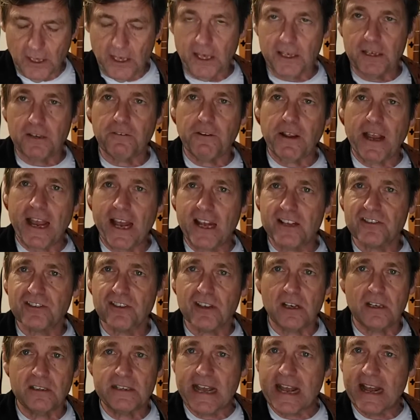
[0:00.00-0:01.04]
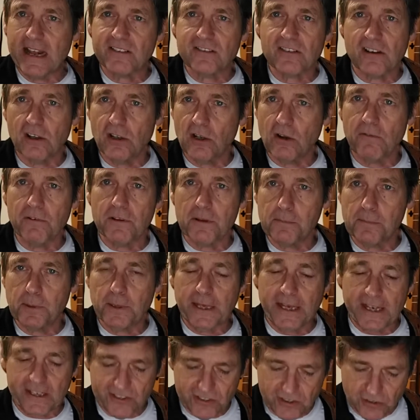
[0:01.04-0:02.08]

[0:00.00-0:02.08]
And your hand's going to dance all over the place.